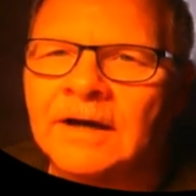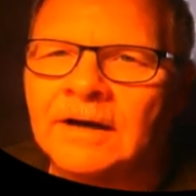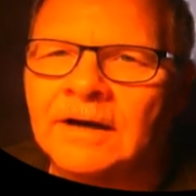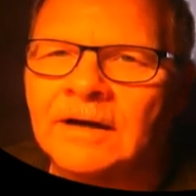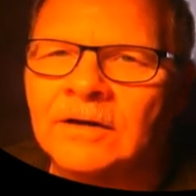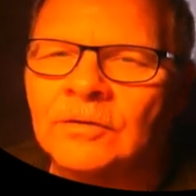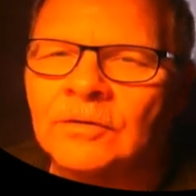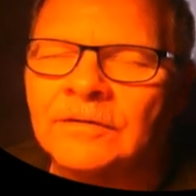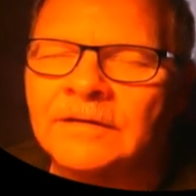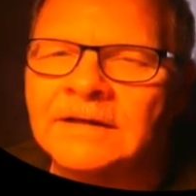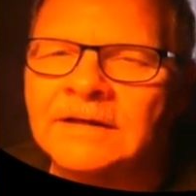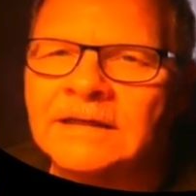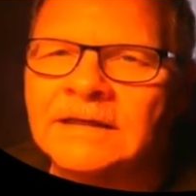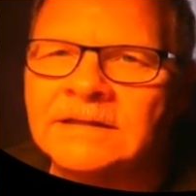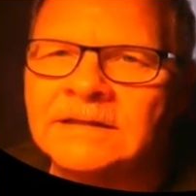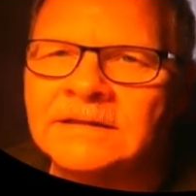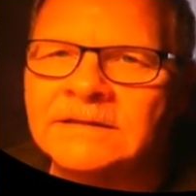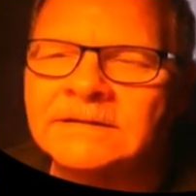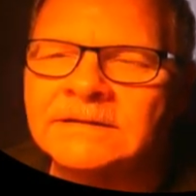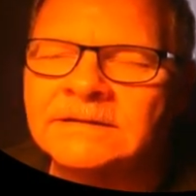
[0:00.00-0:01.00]
on
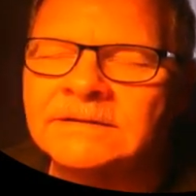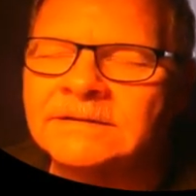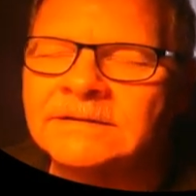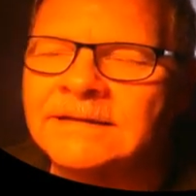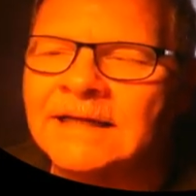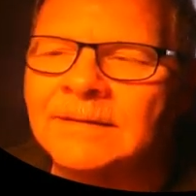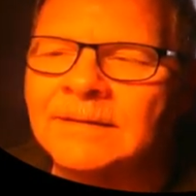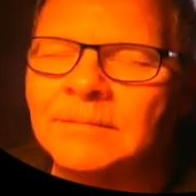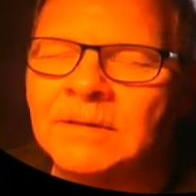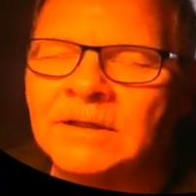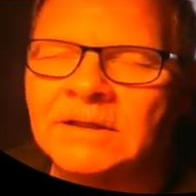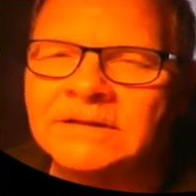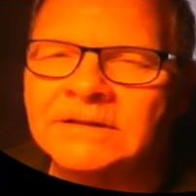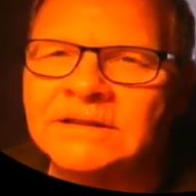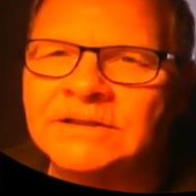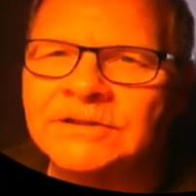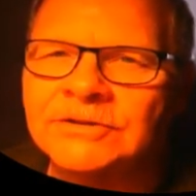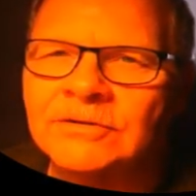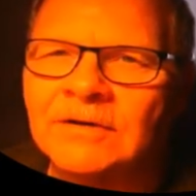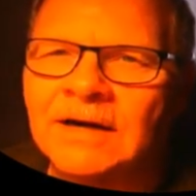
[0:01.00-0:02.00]
these, that
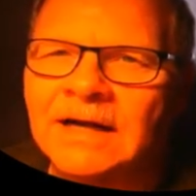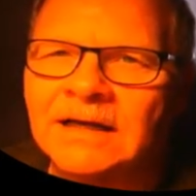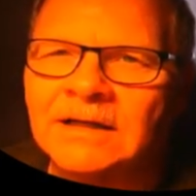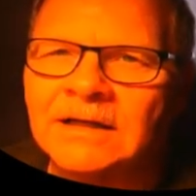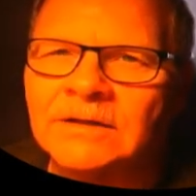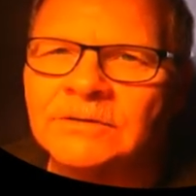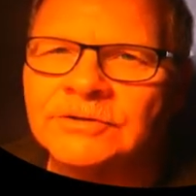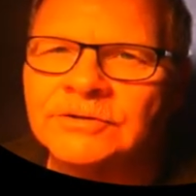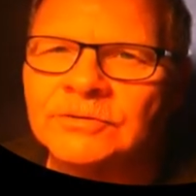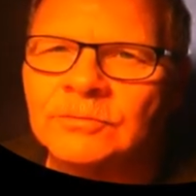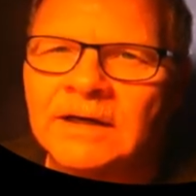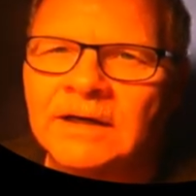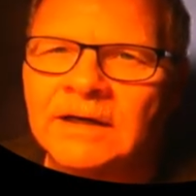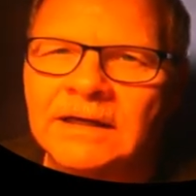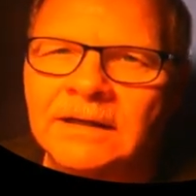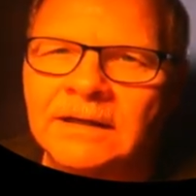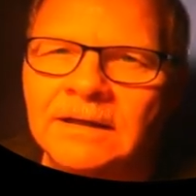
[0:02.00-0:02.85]
multi-strike goes away.